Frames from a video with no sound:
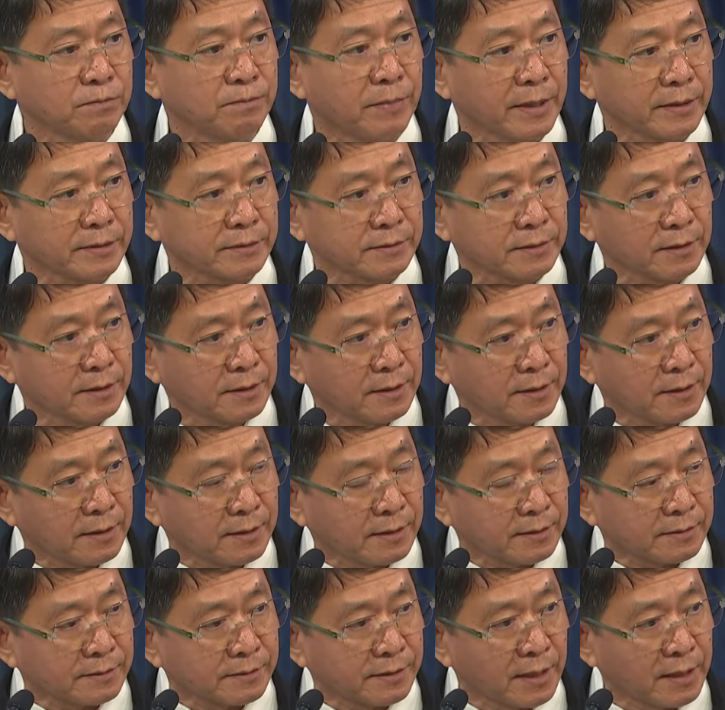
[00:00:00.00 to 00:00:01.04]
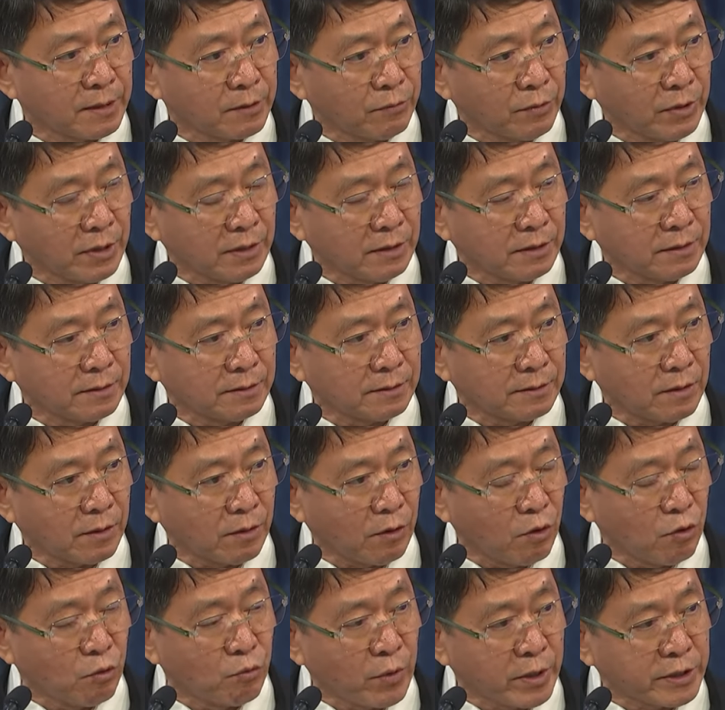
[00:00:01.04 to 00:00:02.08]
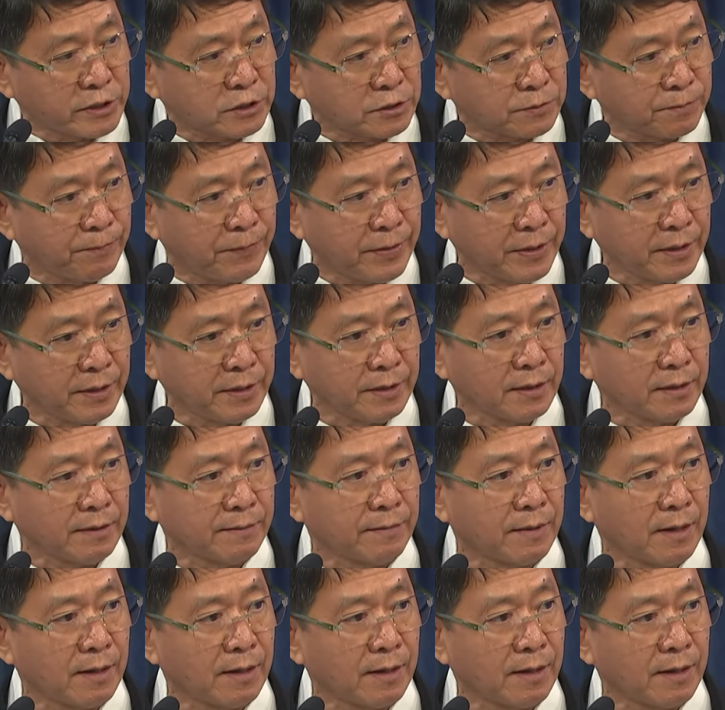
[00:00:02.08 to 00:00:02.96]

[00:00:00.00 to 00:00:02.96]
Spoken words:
But there will always be